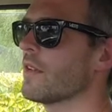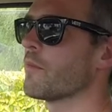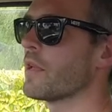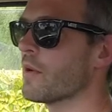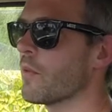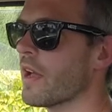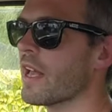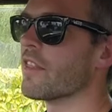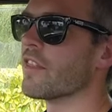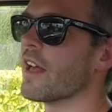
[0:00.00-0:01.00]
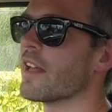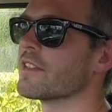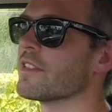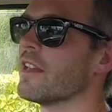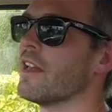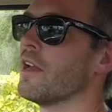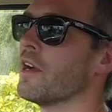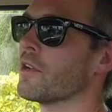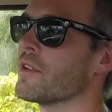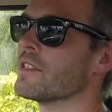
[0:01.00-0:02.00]
be aware that a
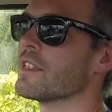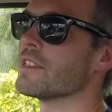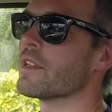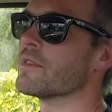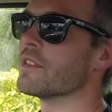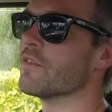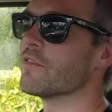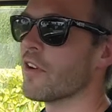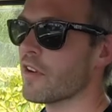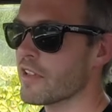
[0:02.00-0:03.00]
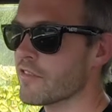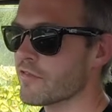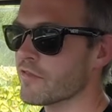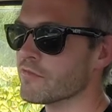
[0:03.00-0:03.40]
1975